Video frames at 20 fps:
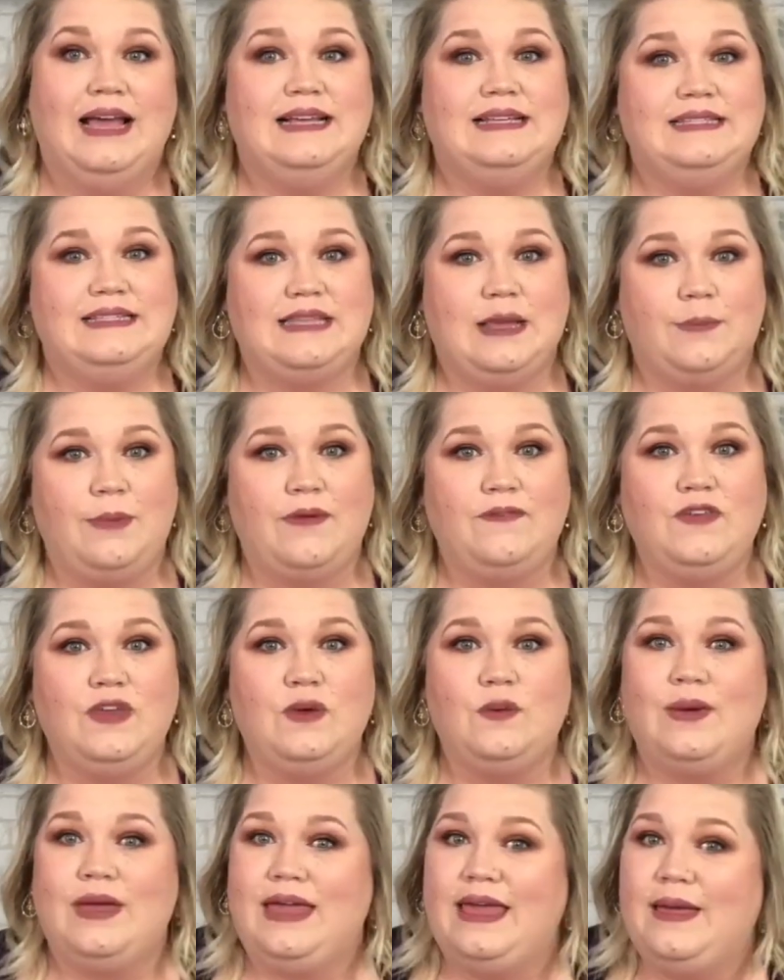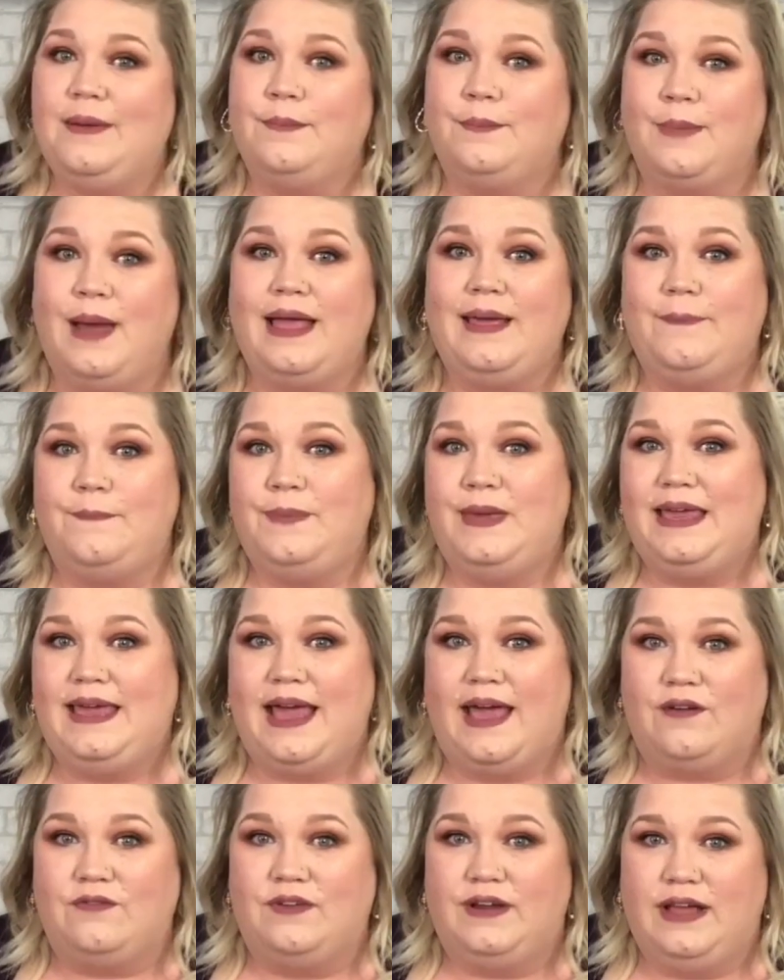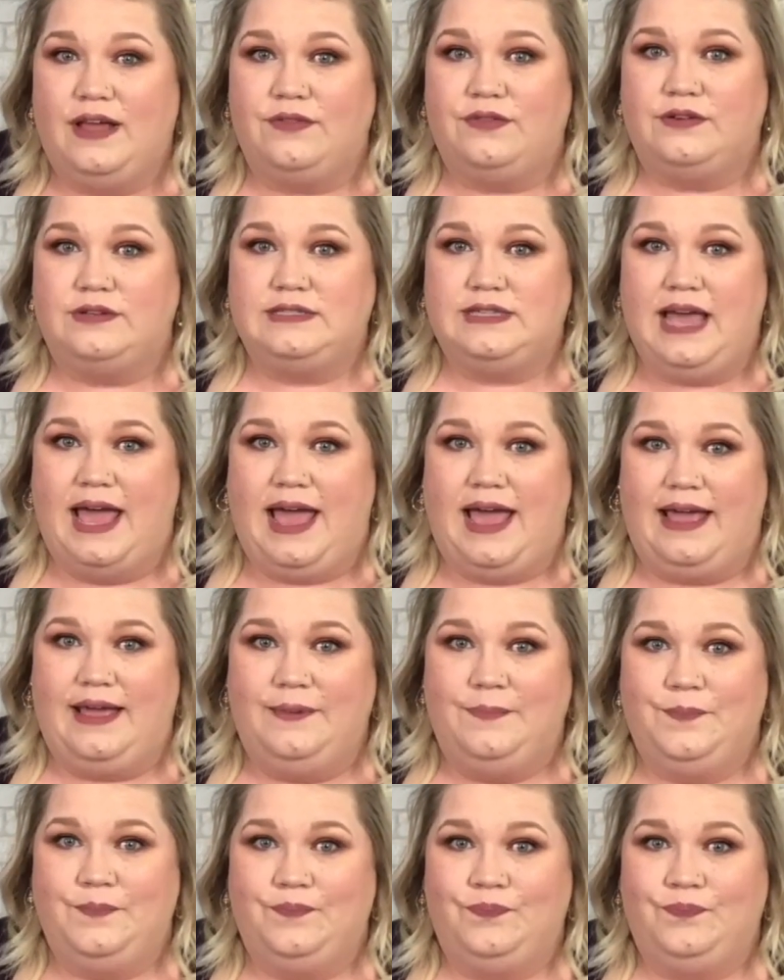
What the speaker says: Some of you, it might be every other day.